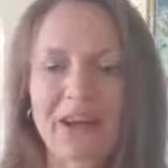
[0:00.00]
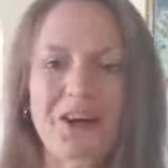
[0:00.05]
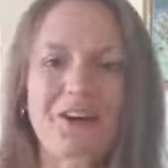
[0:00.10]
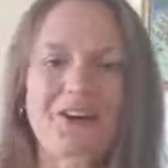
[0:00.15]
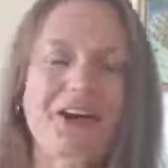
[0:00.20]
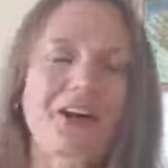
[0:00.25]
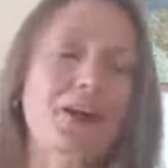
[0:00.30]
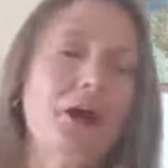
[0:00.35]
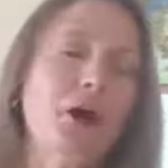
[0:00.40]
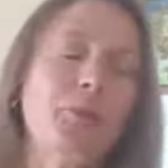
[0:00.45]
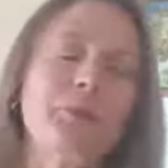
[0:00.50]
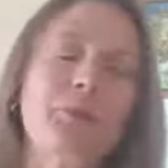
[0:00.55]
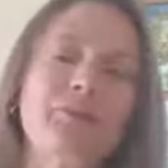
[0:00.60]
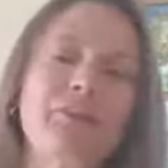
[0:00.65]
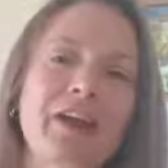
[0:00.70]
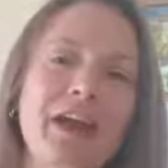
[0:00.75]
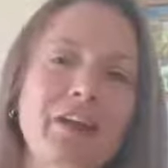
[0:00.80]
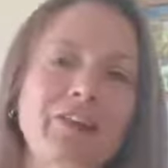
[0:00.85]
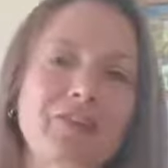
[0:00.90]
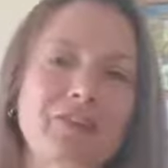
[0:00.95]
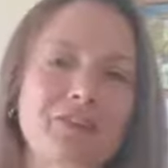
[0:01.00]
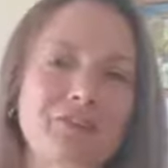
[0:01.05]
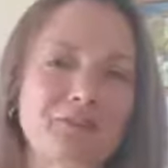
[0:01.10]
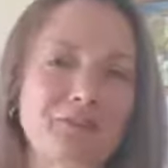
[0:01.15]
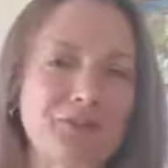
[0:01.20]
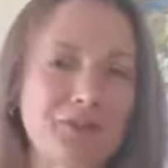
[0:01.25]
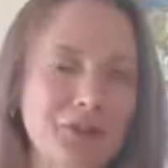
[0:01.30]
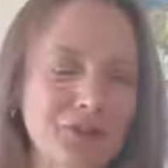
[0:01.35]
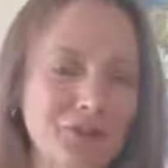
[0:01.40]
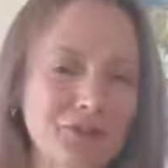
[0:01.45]
Right, I hope you found this
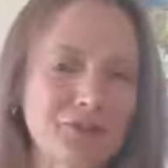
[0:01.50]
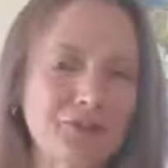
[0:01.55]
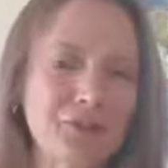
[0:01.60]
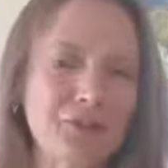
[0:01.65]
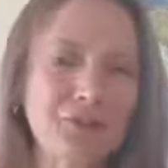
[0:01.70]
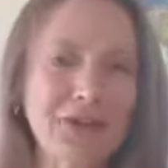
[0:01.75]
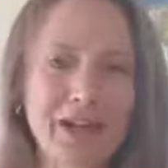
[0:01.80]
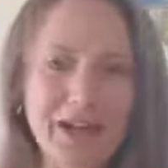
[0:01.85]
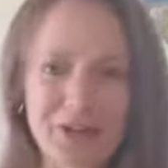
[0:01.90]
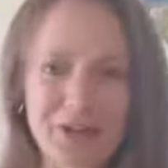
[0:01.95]
useful,